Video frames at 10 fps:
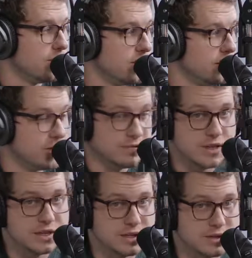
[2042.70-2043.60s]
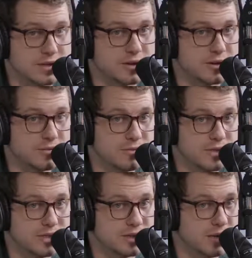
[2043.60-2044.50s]
Veiled Fate Kickstarter, which
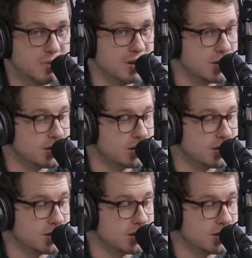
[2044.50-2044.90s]
is going to be on October